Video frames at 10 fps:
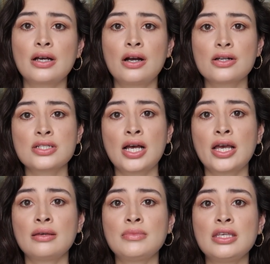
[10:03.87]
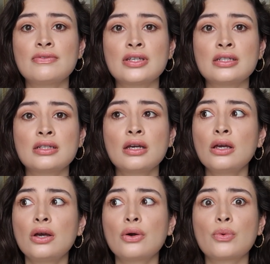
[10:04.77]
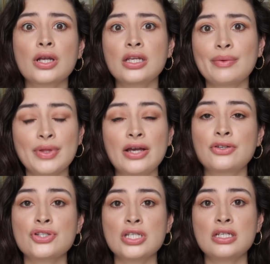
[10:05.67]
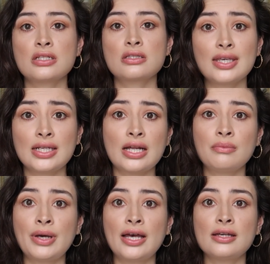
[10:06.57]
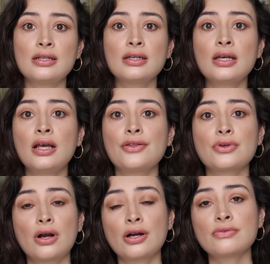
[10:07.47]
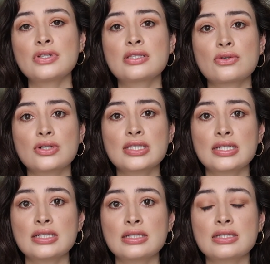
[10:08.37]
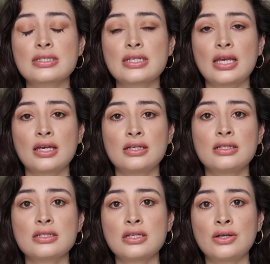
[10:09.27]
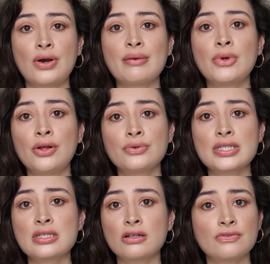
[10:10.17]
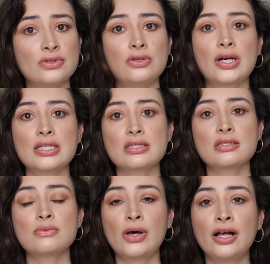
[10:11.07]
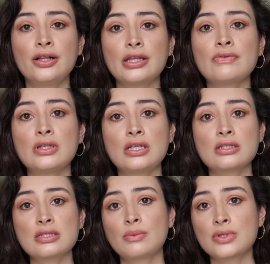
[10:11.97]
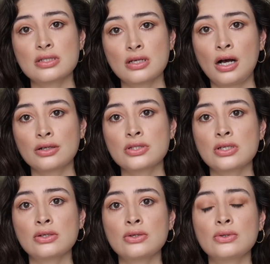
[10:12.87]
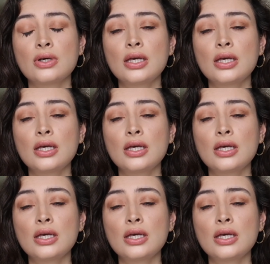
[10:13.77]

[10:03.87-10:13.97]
a hard time even working up the energy, even get out of bed, there are resources, and you know, I'm always here for you guys as well if you need someone to talk to.